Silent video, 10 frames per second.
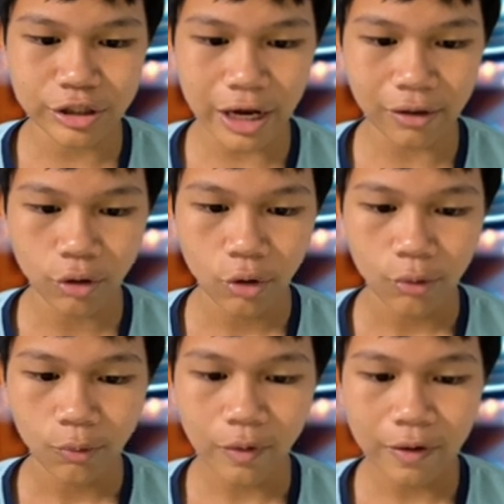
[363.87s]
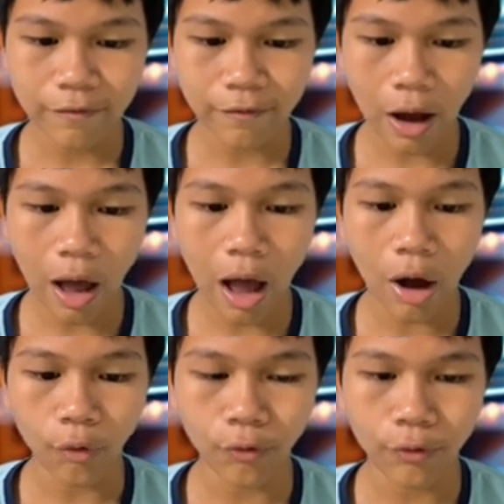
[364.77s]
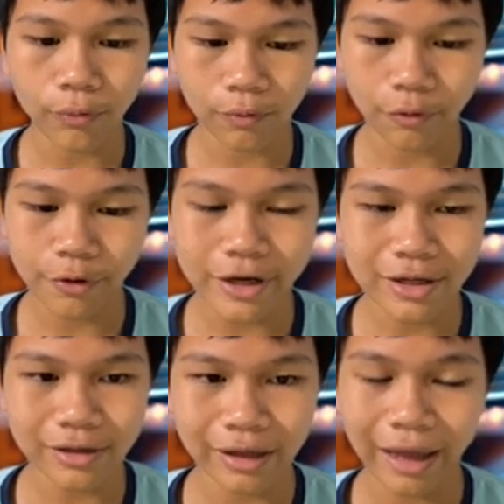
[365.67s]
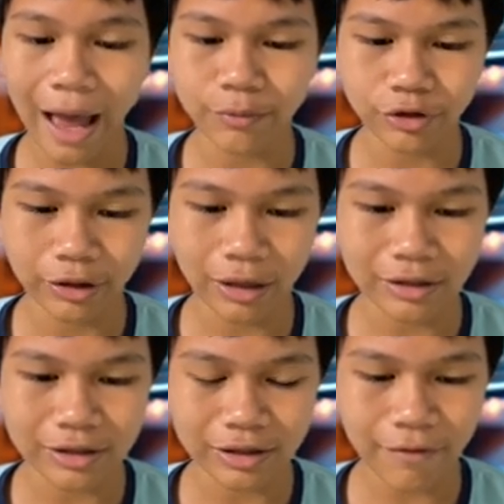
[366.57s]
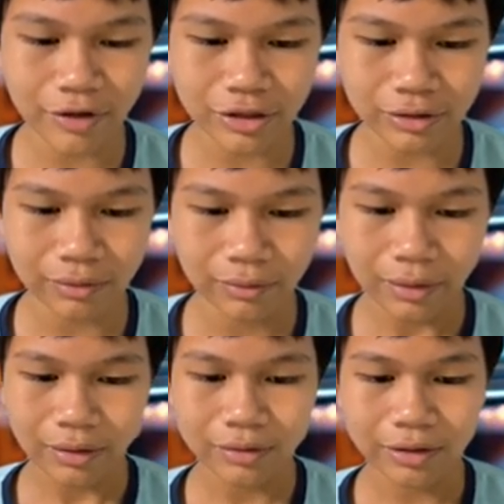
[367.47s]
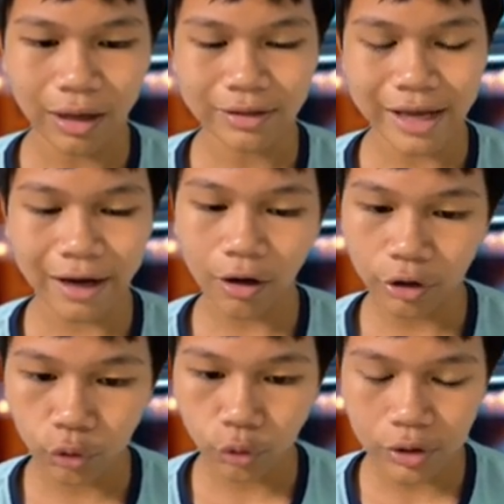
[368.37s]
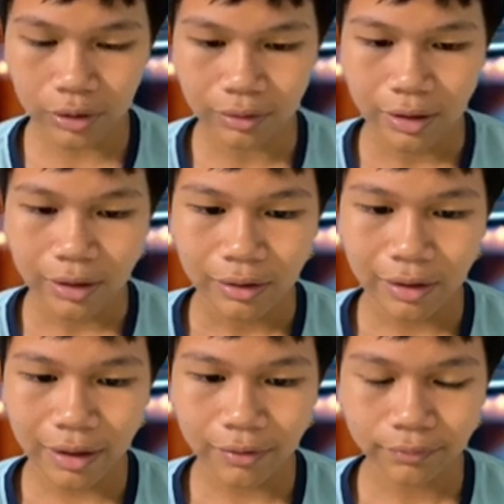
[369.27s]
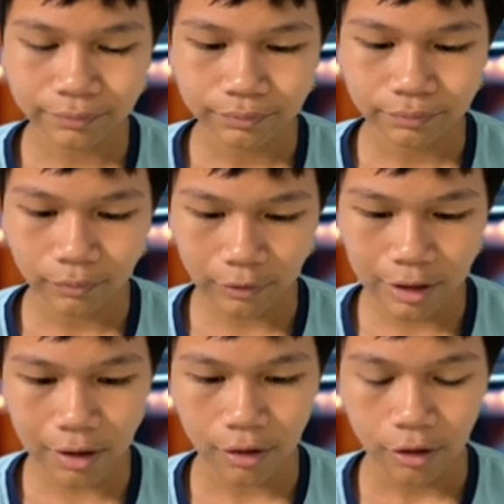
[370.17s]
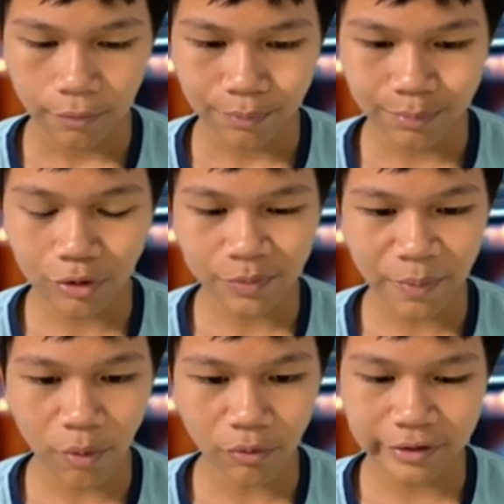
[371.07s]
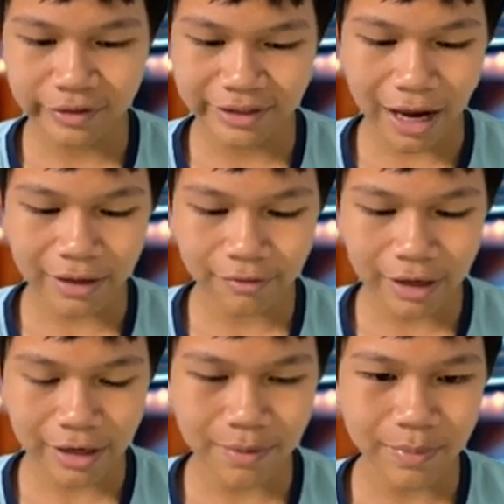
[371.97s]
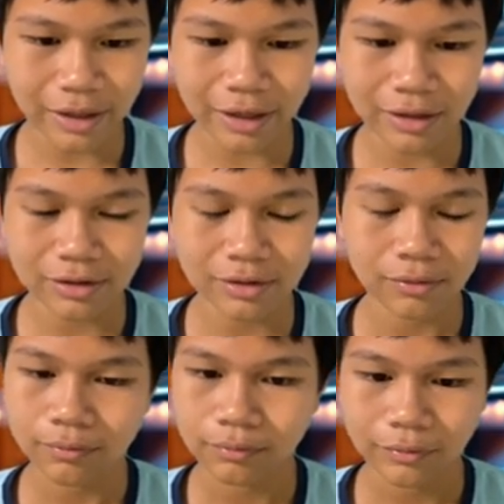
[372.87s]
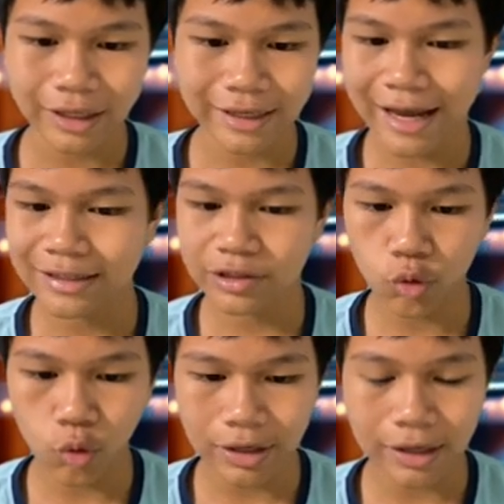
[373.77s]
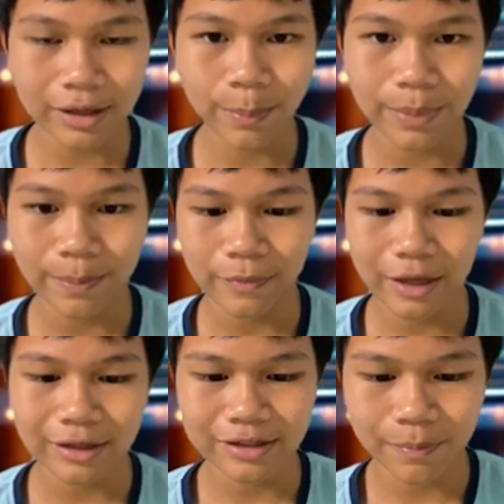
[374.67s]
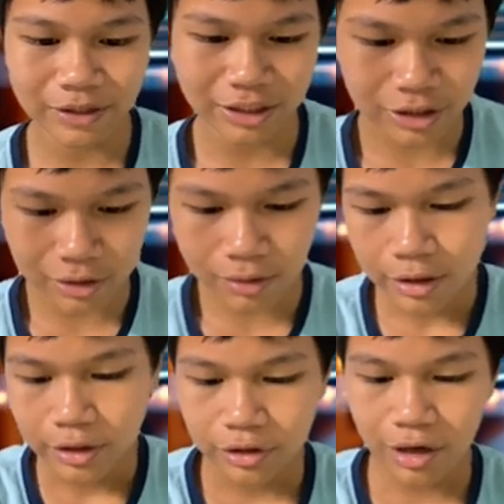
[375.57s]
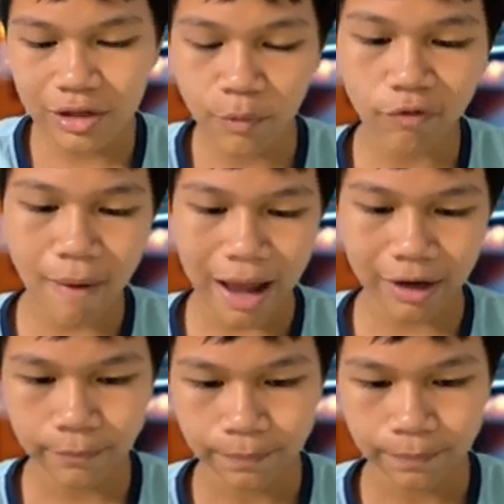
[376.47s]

check with a queen capturing, a discover attack on the queen. Now, yeah, most people will resign already because they can't win in this position. So let's move back.